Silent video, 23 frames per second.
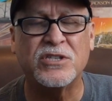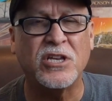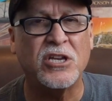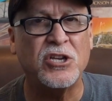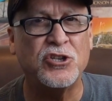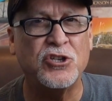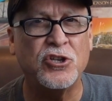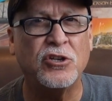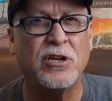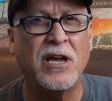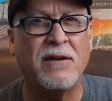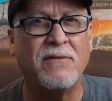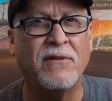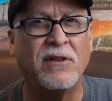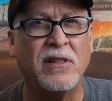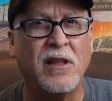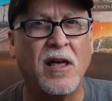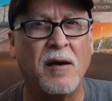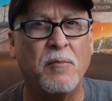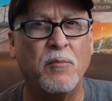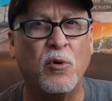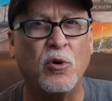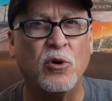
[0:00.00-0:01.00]
They should have a
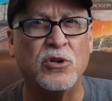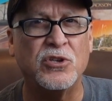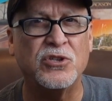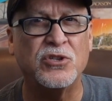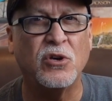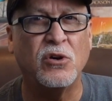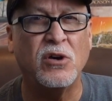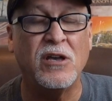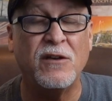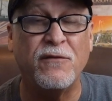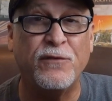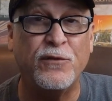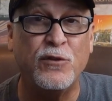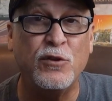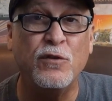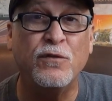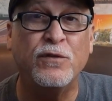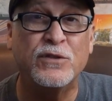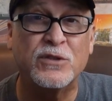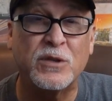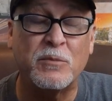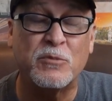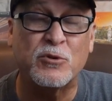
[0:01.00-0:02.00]
lot more. So if
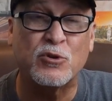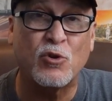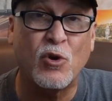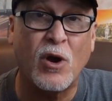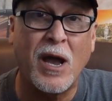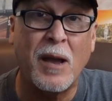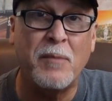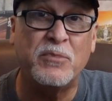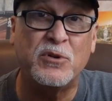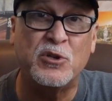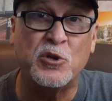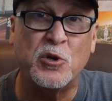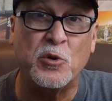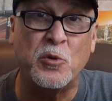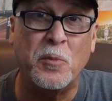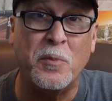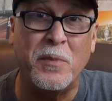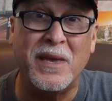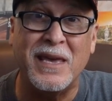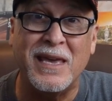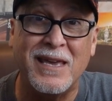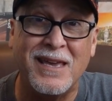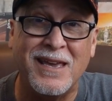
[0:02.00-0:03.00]
you've subscribed to
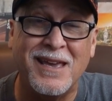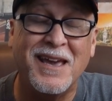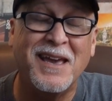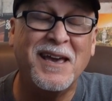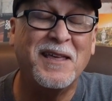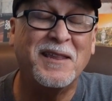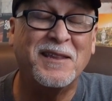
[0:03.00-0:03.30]
me,